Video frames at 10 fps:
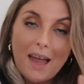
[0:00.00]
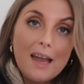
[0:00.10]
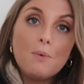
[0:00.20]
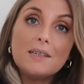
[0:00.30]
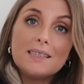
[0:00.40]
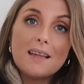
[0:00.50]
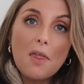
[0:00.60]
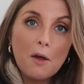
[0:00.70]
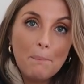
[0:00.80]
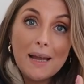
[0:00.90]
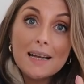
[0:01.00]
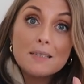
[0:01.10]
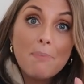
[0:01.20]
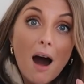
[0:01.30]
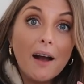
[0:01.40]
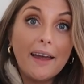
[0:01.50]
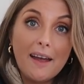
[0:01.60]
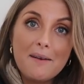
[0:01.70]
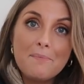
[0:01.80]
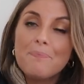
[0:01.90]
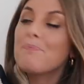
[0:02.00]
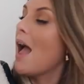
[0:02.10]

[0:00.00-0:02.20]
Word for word: It was the biggest bargain,